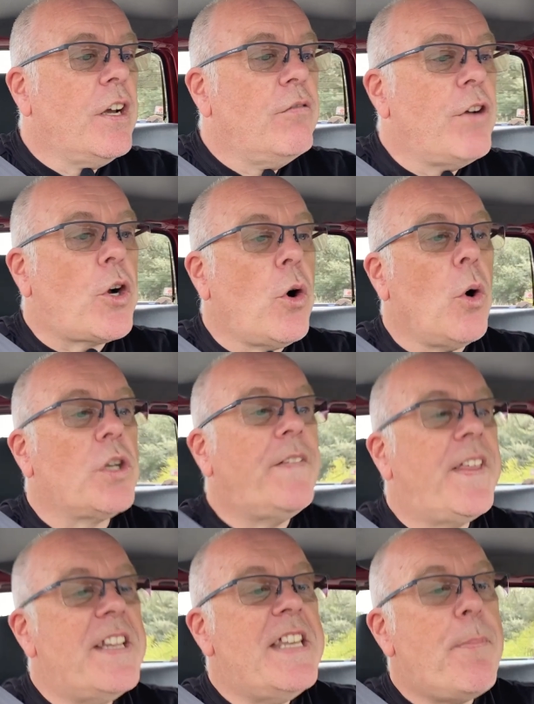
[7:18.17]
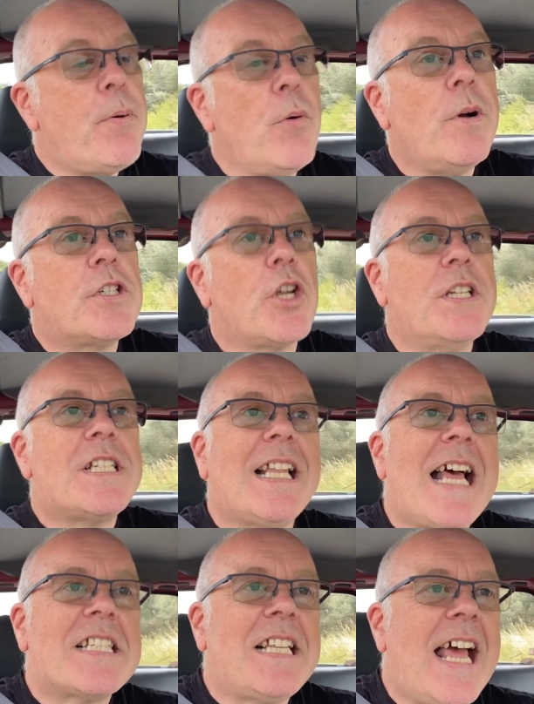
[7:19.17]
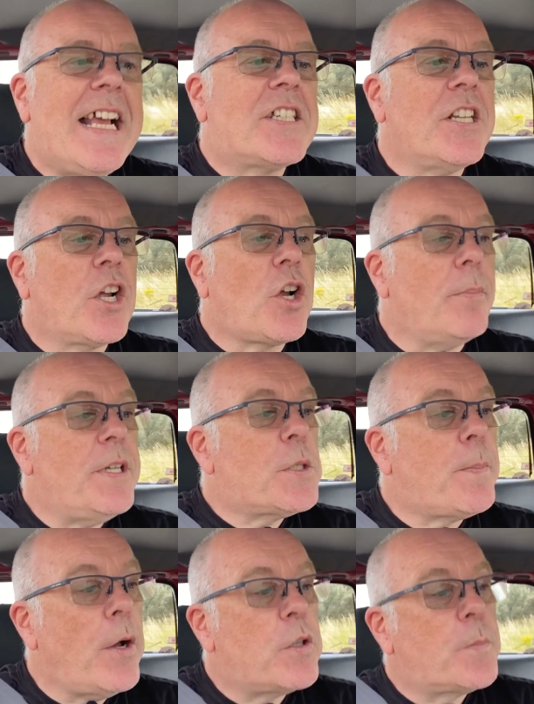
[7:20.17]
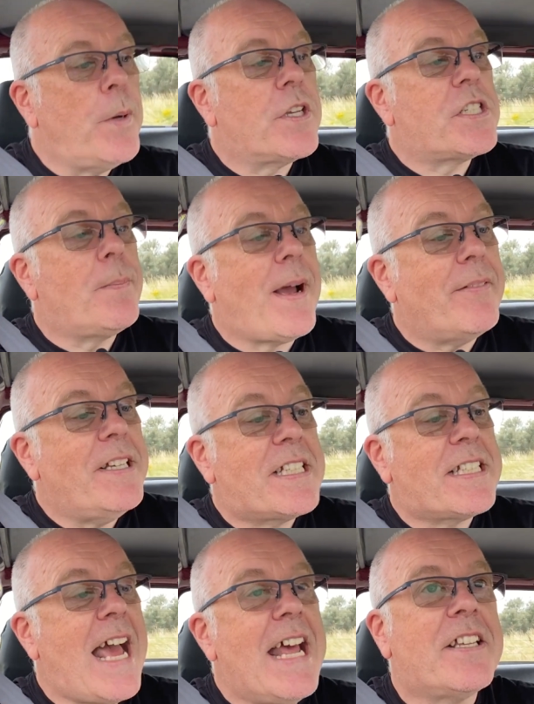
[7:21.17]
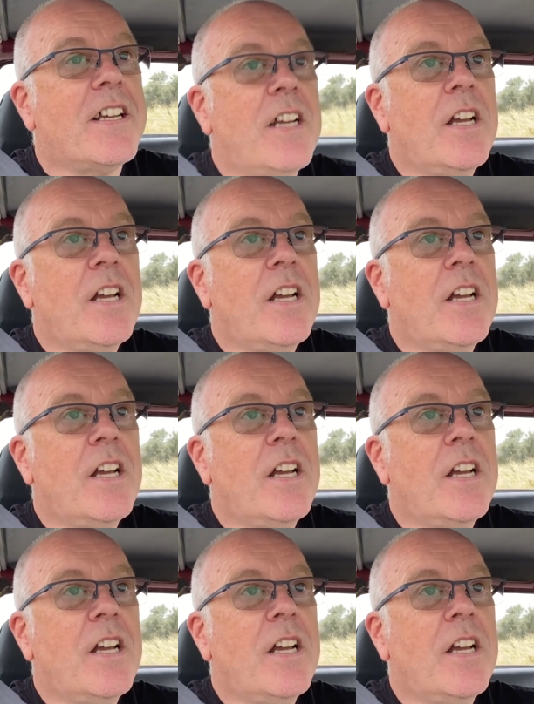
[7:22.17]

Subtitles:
recorded that Nippa was on its last legs, and a company spokesperson apparently said